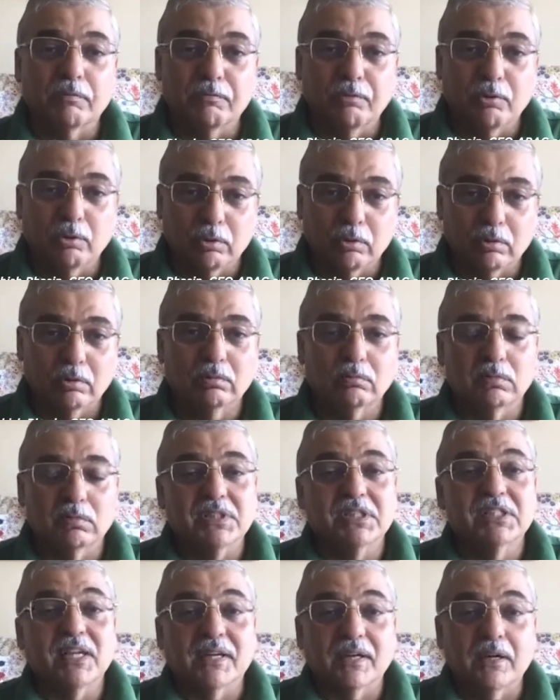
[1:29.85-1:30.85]
for the
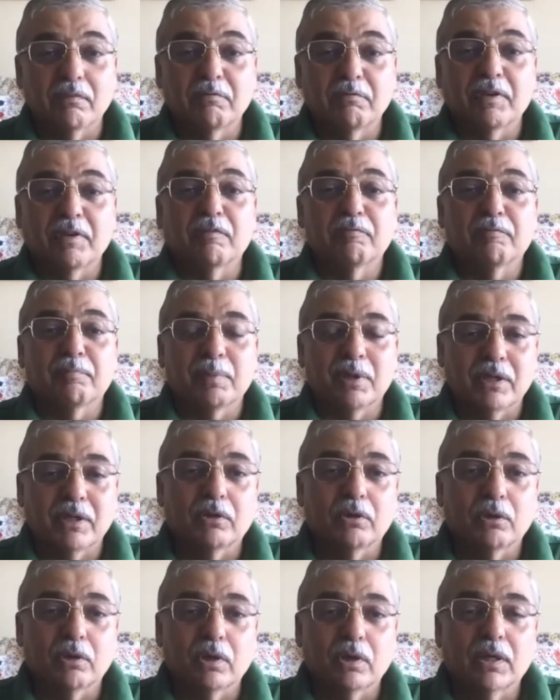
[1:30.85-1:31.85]
second wave,
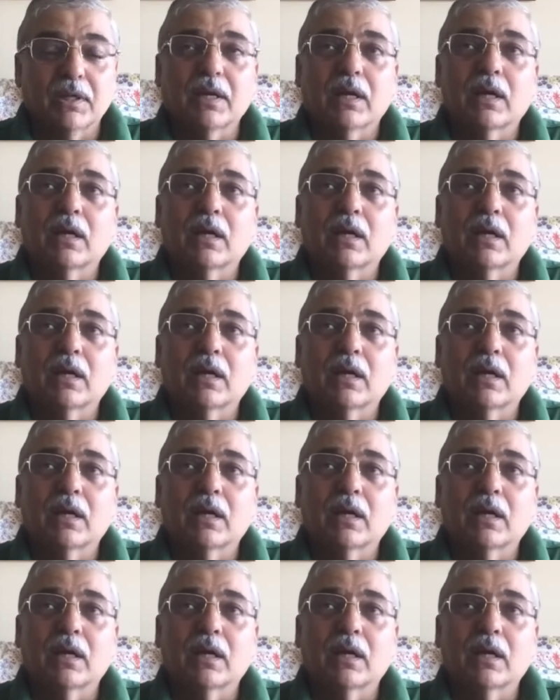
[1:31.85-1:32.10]
particularly.